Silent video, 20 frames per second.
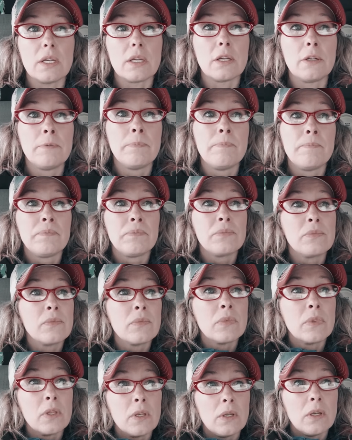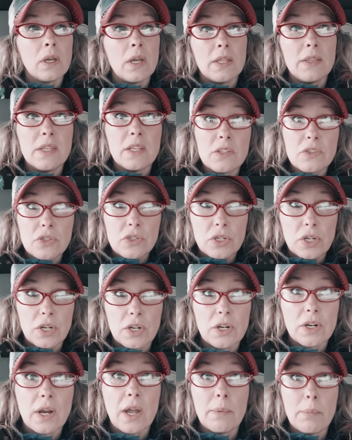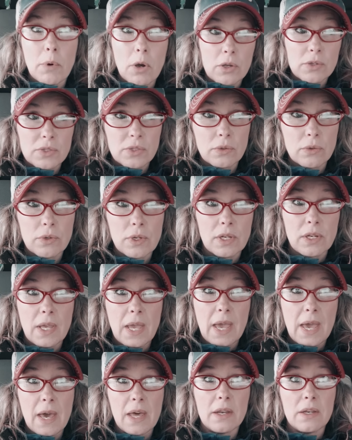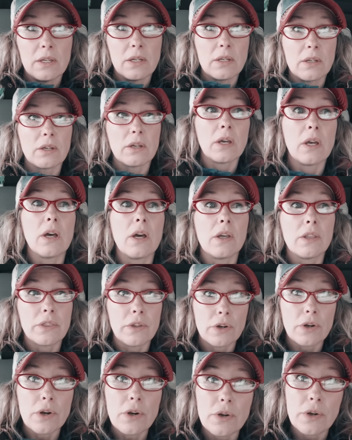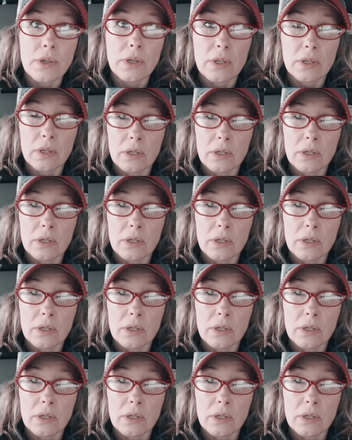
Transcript: And this year, I'm also going to add a third